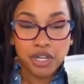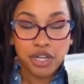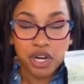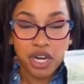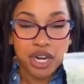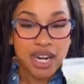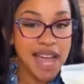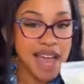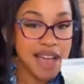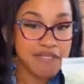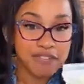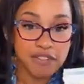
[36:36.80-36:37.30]

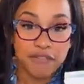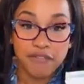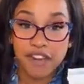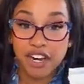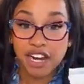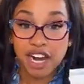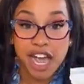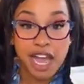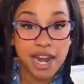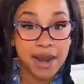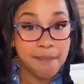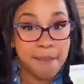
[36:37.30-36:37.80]
You're going to have to
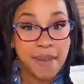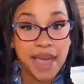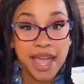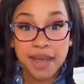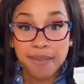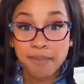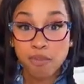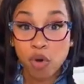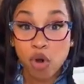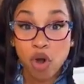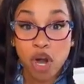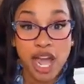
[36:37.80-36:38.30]
figure out how to
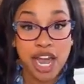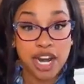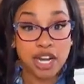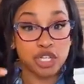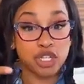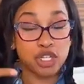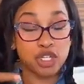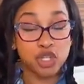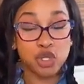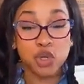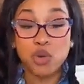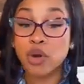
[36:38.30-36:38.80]
make more, how
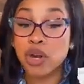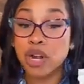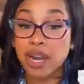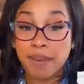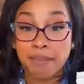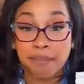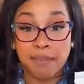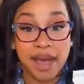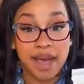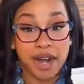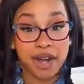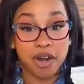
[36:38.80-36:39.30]
to
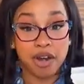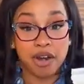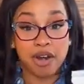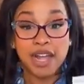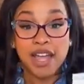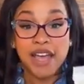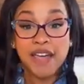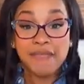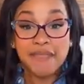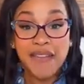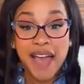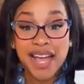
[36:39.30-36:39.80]
steward it
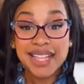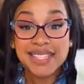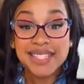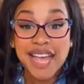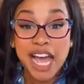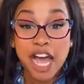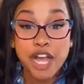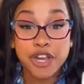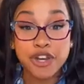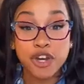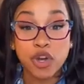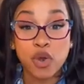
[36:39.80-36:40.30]
better.
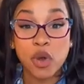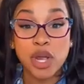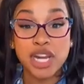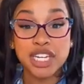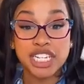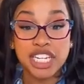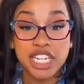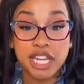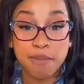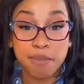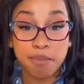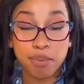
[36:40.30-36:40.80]
That's how you're
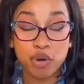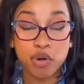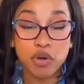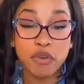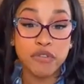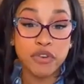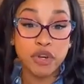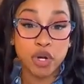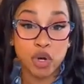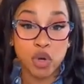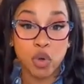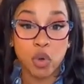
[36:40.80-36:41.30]
going to
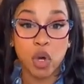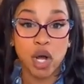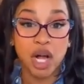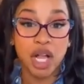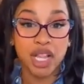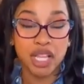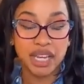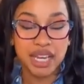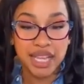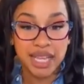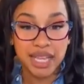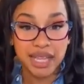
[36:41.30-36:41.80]
improve your
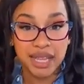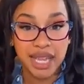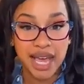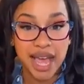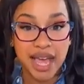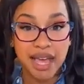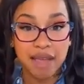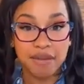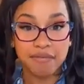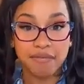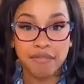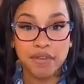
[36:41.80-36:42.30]
quality of
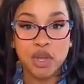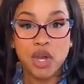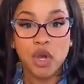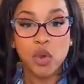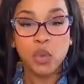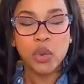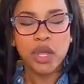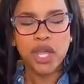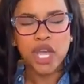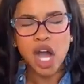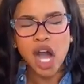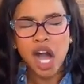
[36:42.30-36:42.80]
life.
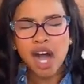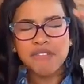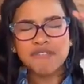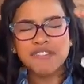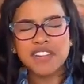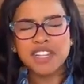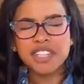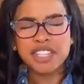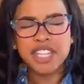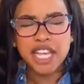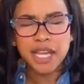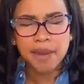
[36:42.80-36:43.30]
We
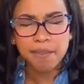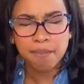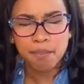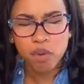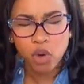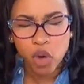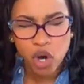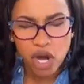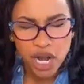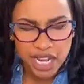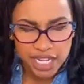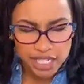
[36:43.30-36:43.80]
often think
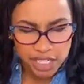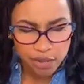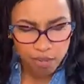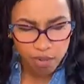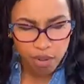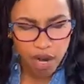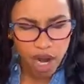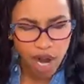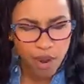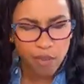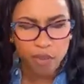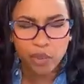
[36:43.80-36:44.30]
more is
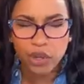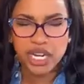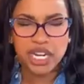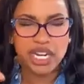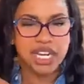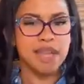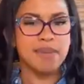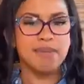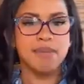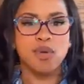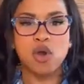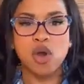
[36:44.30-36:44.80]
the problem. We
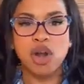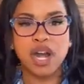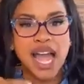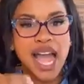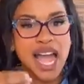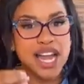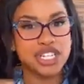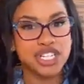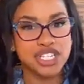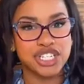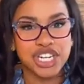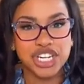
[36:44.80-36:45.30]
need more,
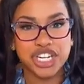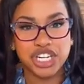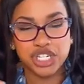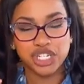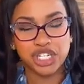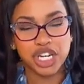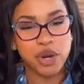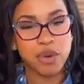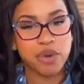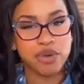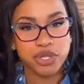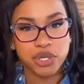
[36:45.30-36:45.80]
and I just need to
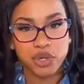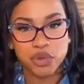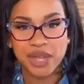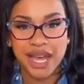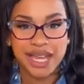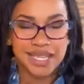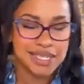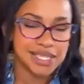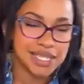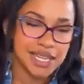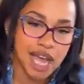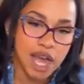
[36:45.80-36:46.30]
share with you
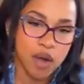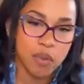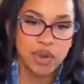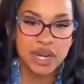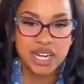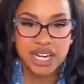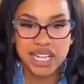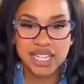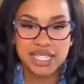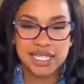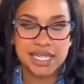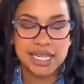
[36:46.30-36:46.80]
that's not
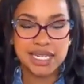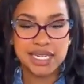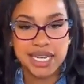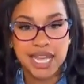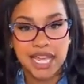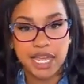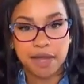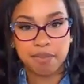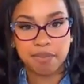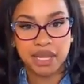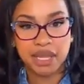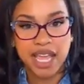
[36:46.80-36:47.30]
what needs to
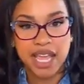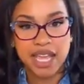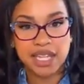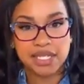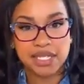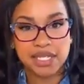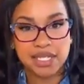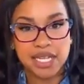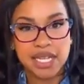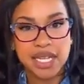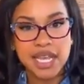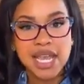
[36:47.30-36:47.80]
take
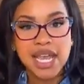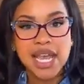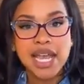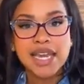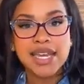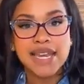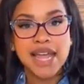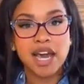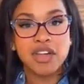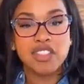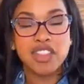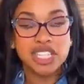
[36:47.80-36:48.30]
place.
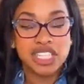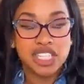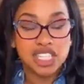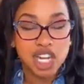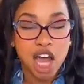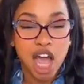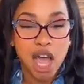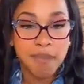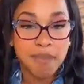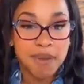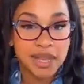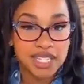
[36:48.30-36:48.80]
Now,
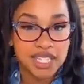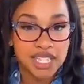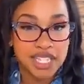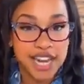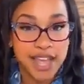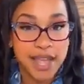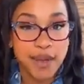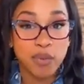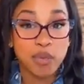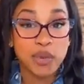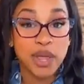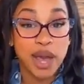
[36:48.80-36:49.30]
this topic
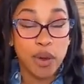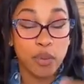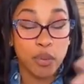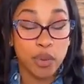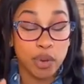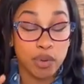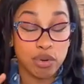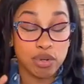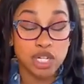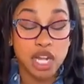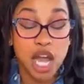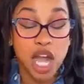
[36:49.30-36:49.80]
today
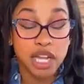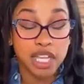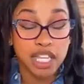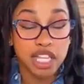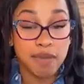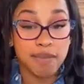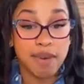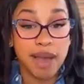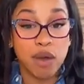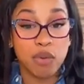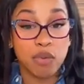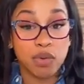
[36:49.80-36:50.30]
that we were
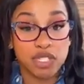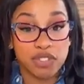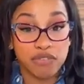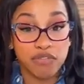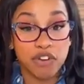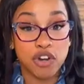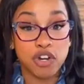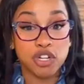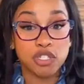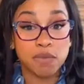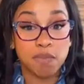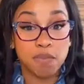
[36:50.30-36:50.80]
talking about
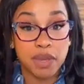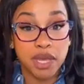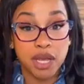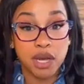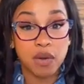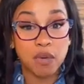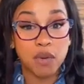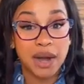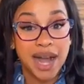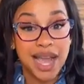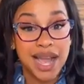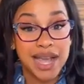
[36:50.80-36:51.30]
was first
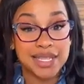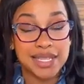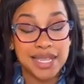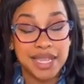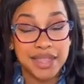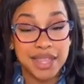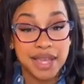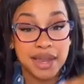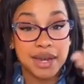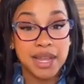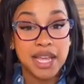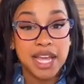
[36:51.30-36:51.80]
BOIs
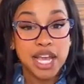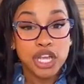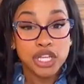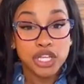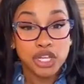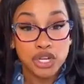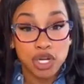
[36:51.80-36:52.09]
and then,